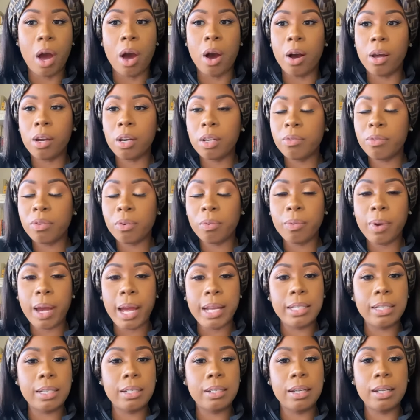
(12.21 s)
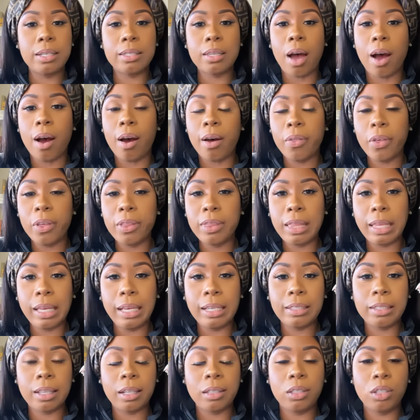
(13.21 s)
all of the righteousness, all the
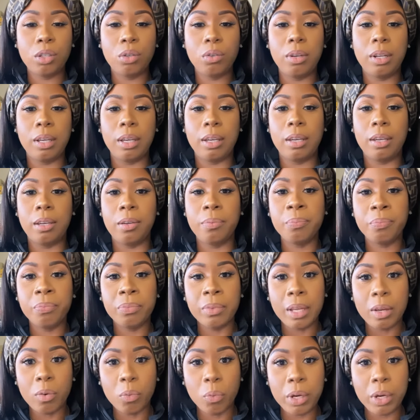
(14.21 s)
things that you need,